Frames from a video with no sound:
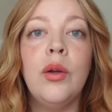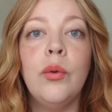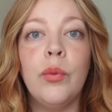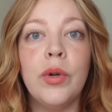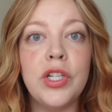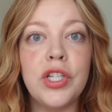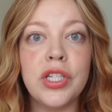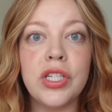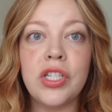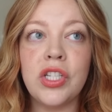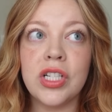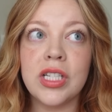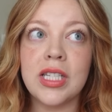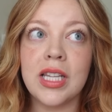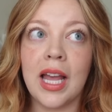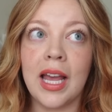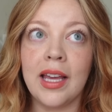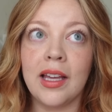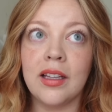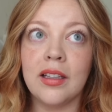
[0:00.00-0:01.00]
which is just
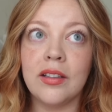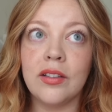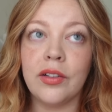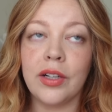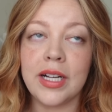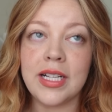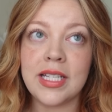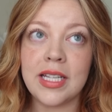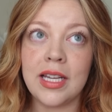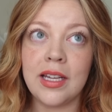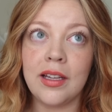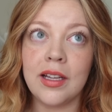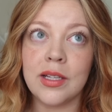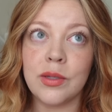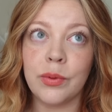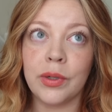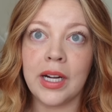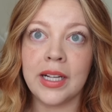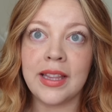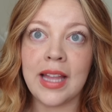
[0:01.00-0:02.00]
like crazy
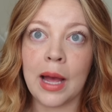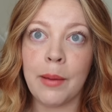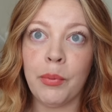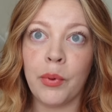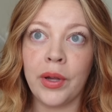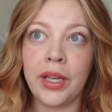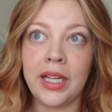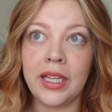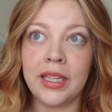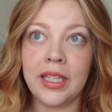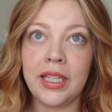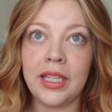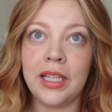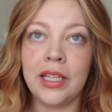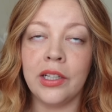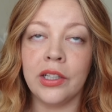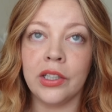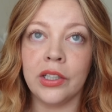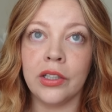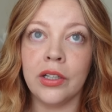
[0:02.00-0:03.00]
because we're at that point in the
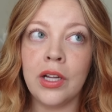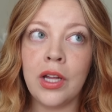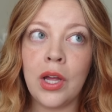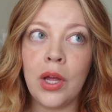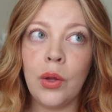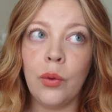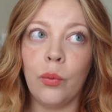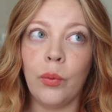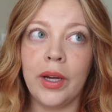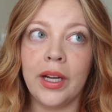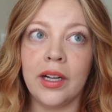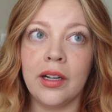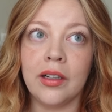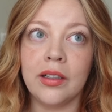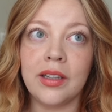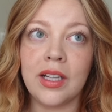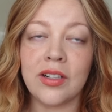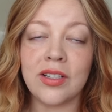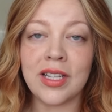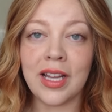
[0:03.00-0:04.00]
year
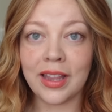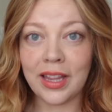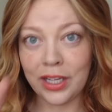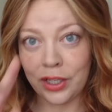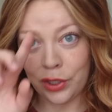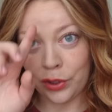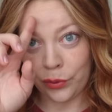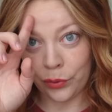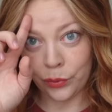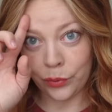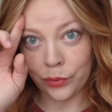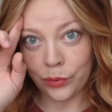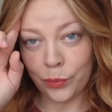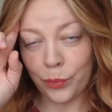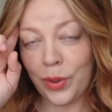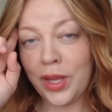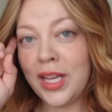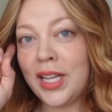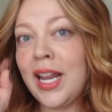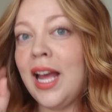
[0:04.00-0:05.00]
where there's nothing new
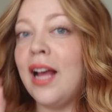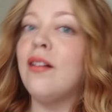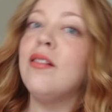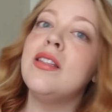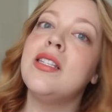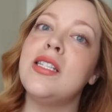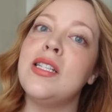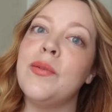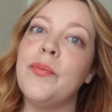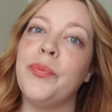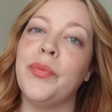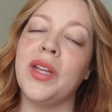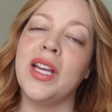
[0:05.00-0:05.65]
being announced,